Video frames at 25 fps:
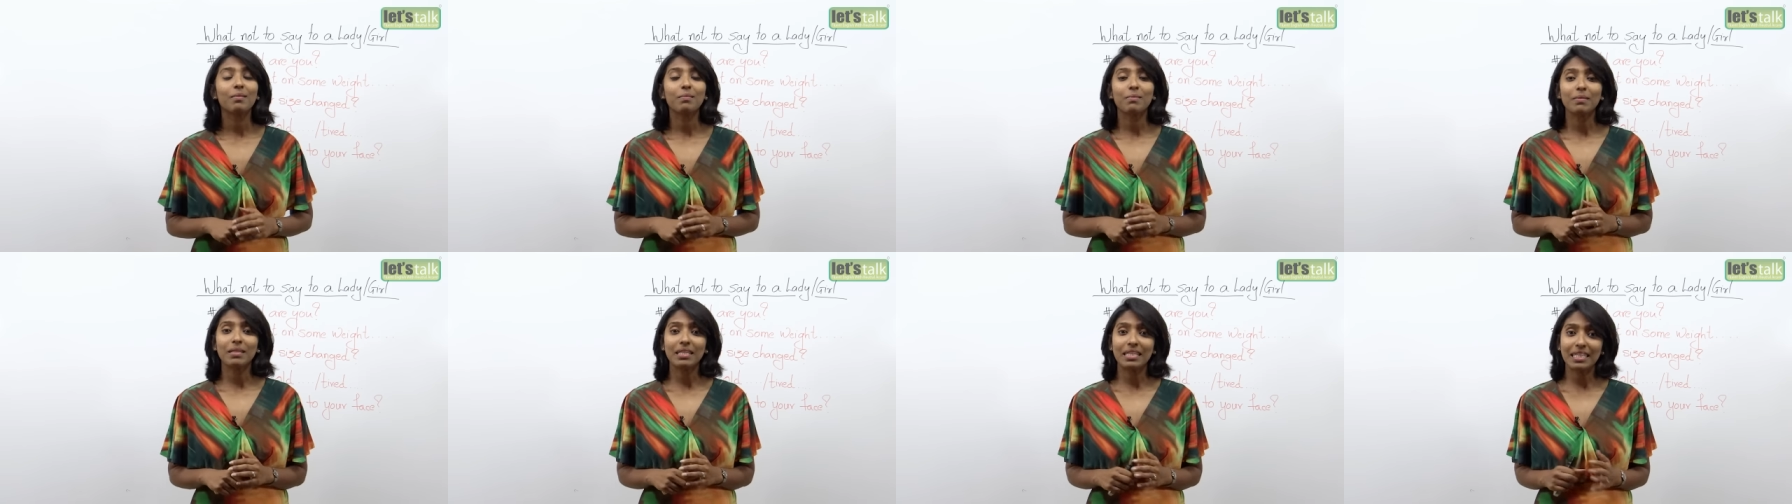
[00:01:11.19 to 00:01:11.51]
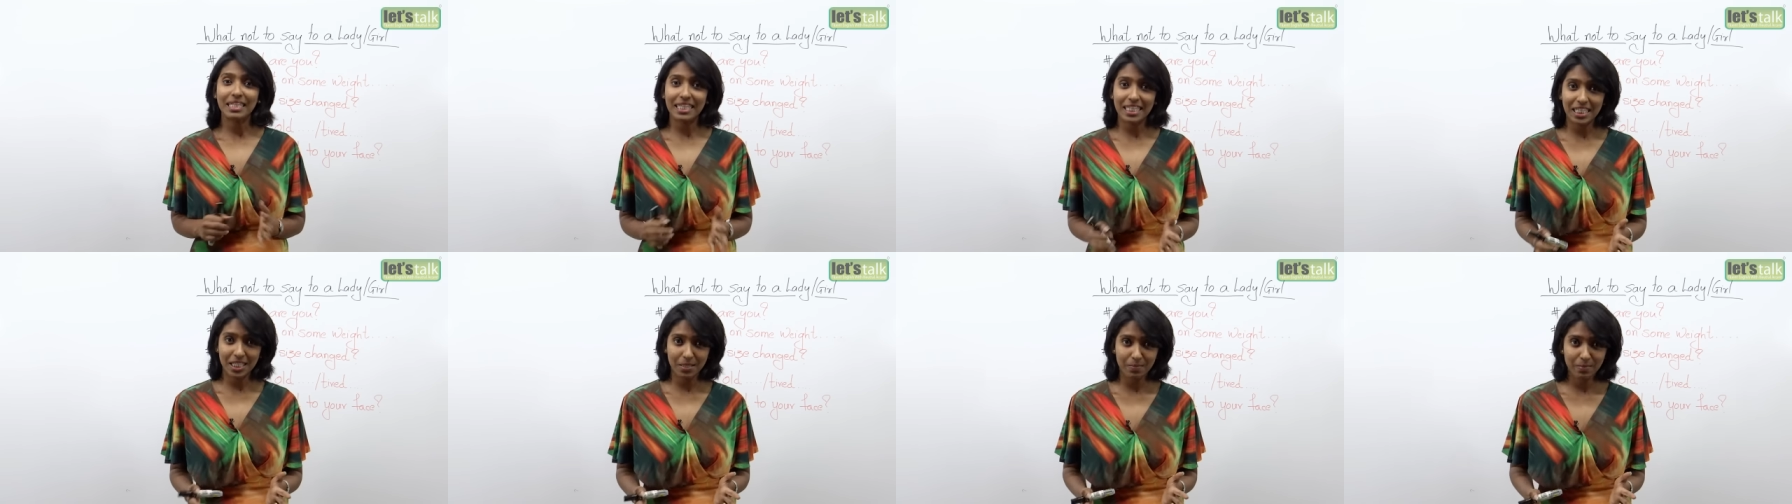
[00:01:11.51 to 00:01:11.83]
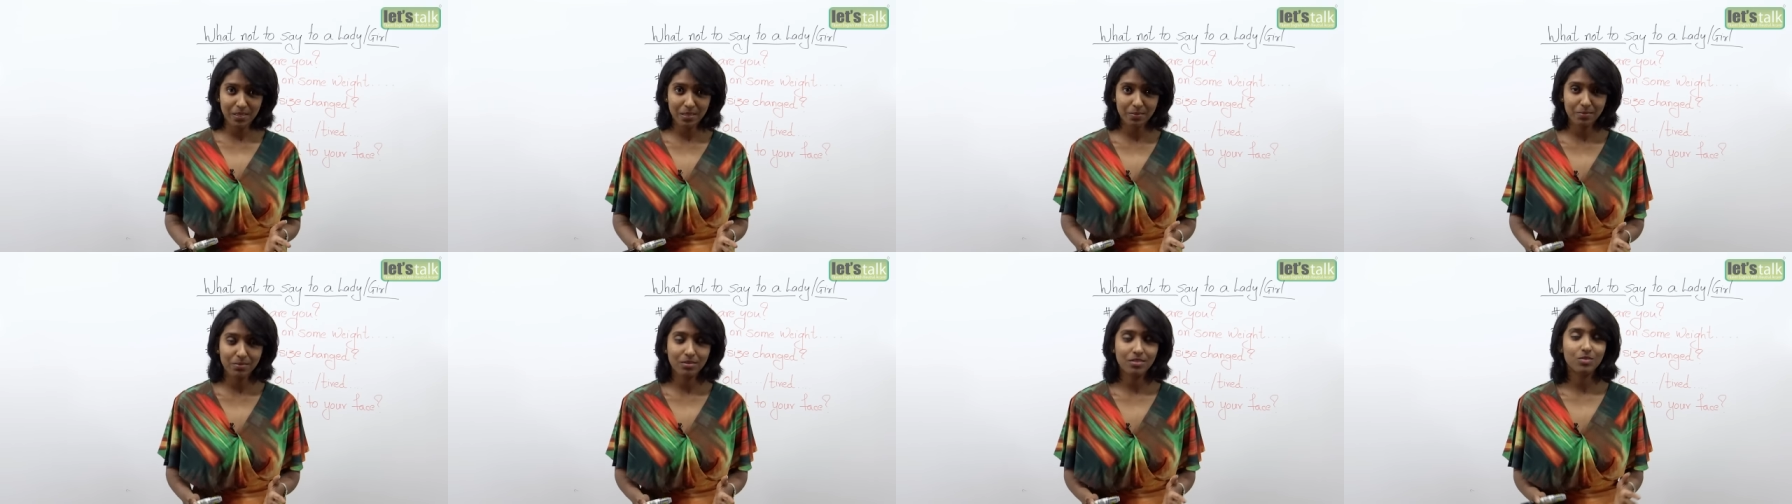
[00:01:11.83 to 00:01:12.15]
Please,
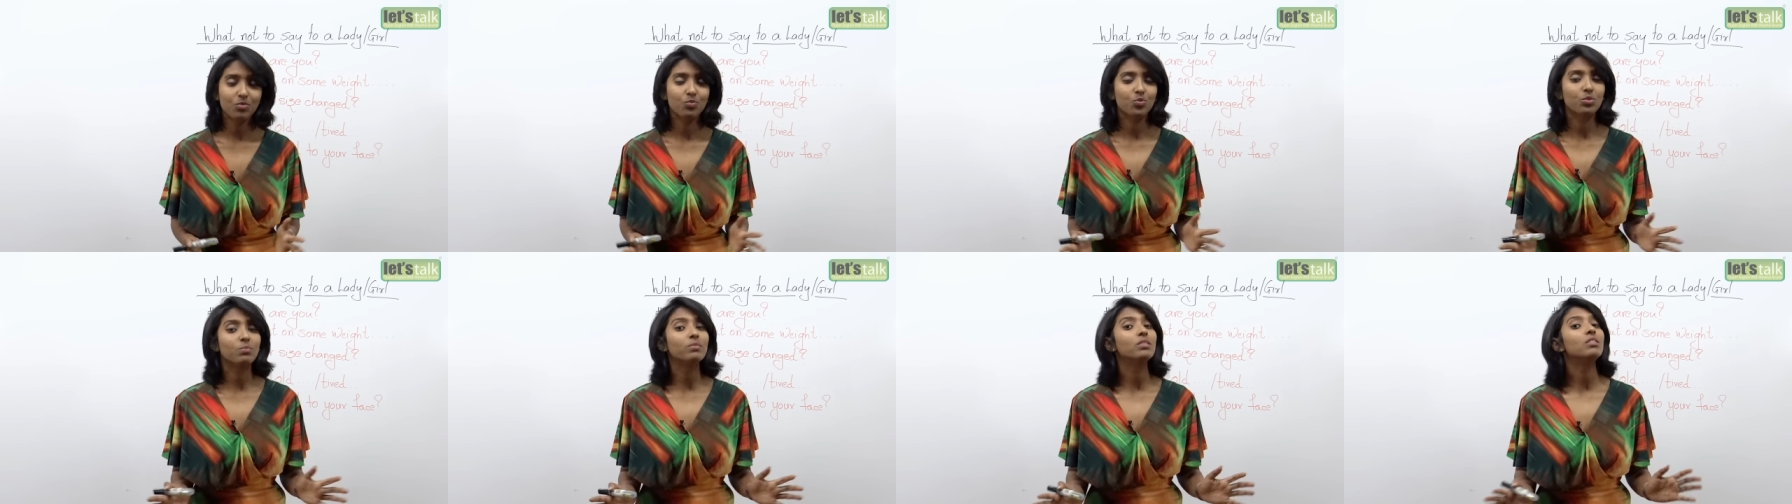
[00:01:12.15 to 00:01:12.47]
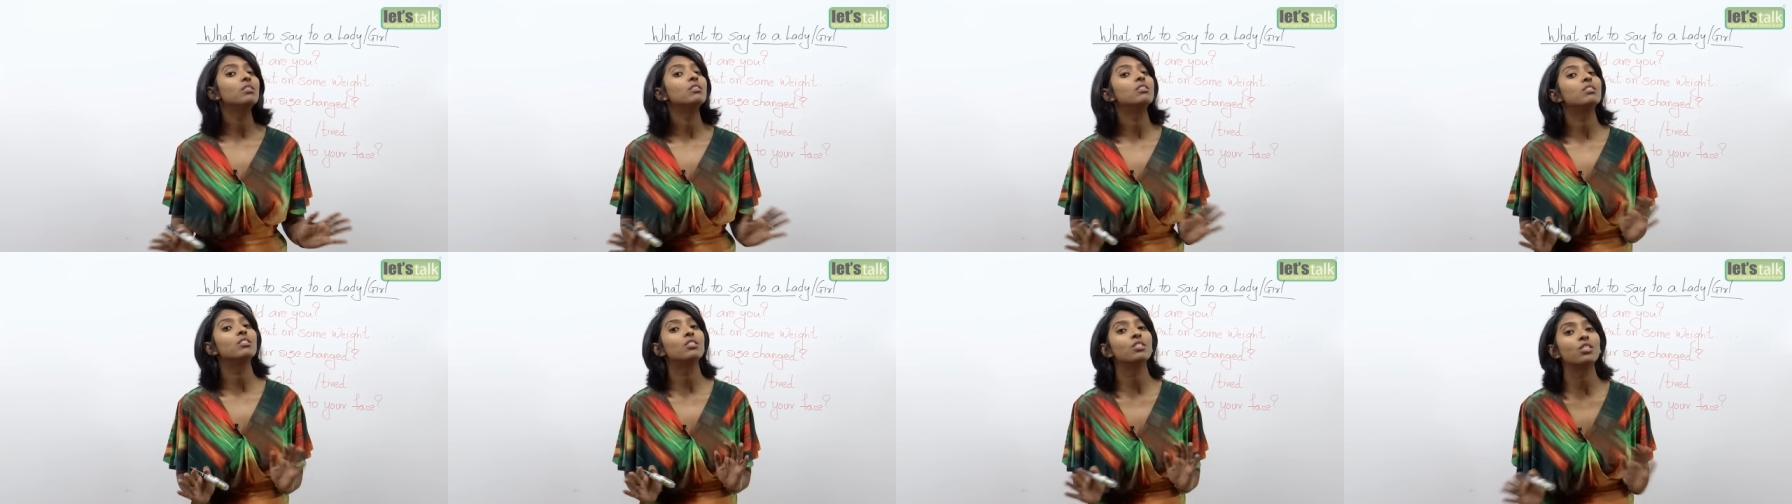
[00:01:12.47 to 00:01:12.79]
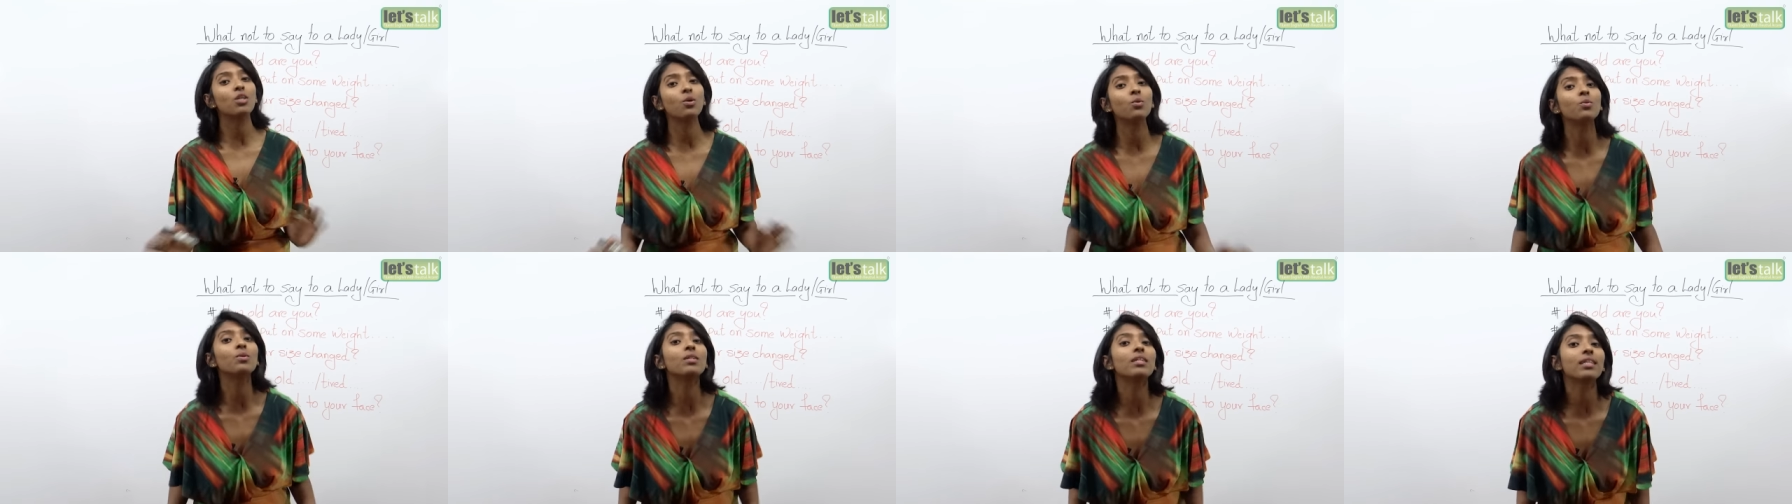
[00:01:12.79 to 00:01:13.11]
people, women
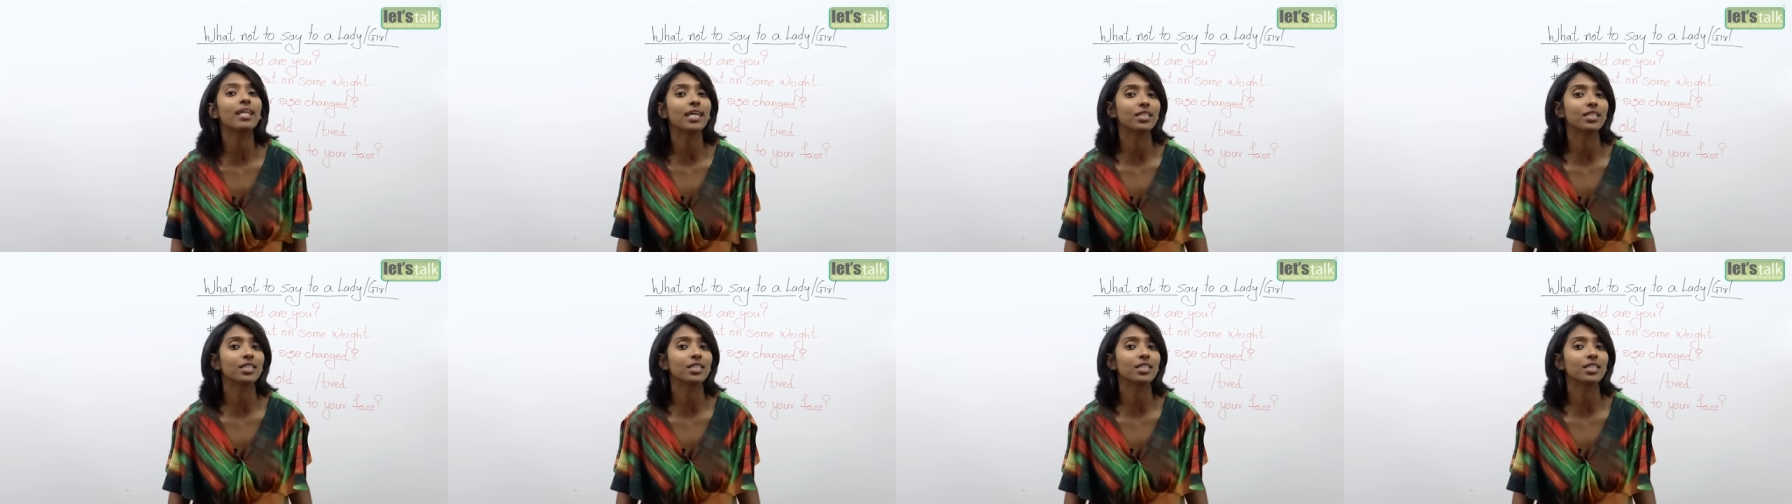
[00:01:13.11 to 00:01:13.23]
don't